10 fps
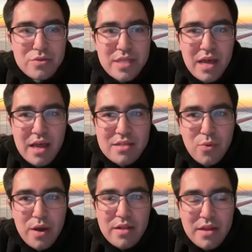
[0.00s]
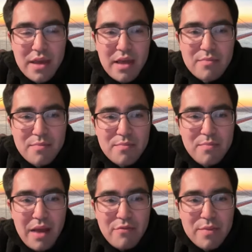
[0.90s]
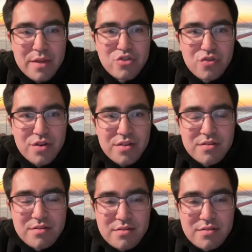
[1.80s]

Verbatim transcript: used that as a way to get those... back from injury.